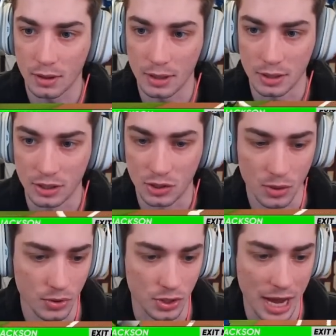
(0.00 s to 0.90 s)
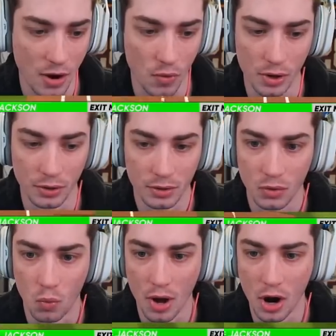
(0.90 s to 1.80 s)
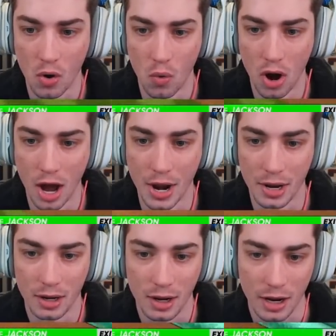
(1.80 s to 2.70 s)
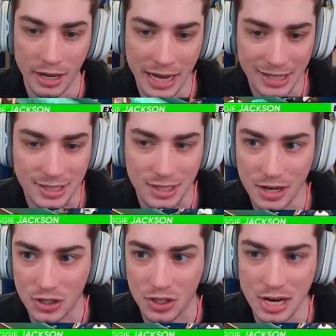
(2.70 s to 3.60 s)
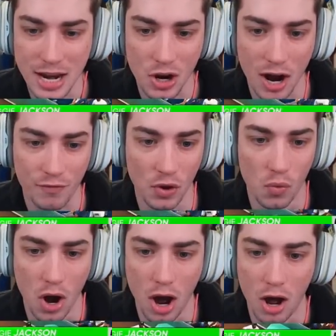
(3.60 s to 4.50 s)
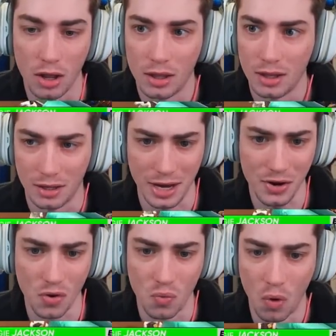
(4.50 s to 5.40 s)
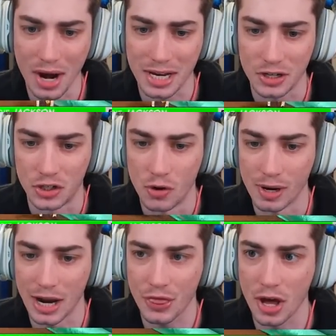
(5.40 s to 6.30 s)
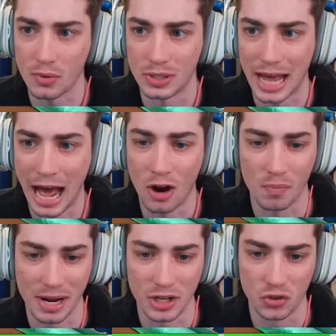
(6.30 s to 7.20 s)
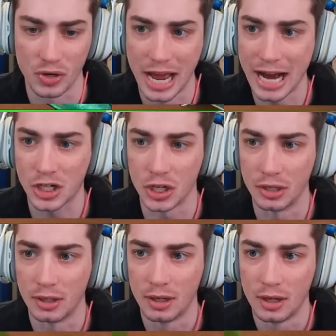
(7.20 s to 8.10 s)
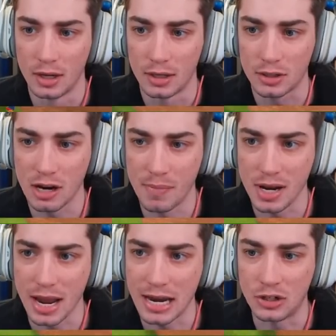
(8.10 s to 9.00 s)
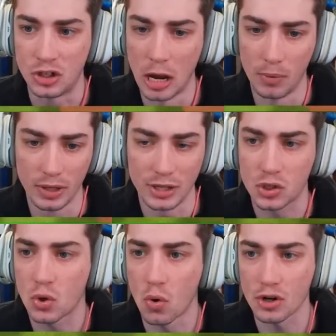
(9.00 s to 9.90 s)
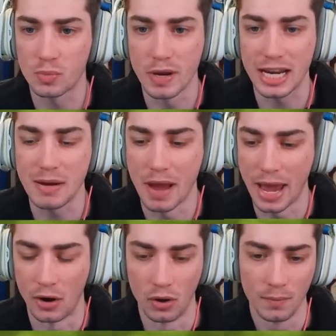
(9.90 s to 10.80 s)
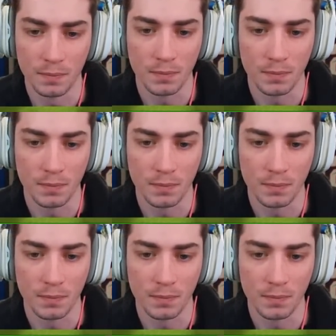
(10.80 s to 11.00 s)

So is that one. 101. And that's going to sneak off the wall. I don't know what he's doing. I thought it was out by his reaction. It's going to be a double that scores Mickey Mantle.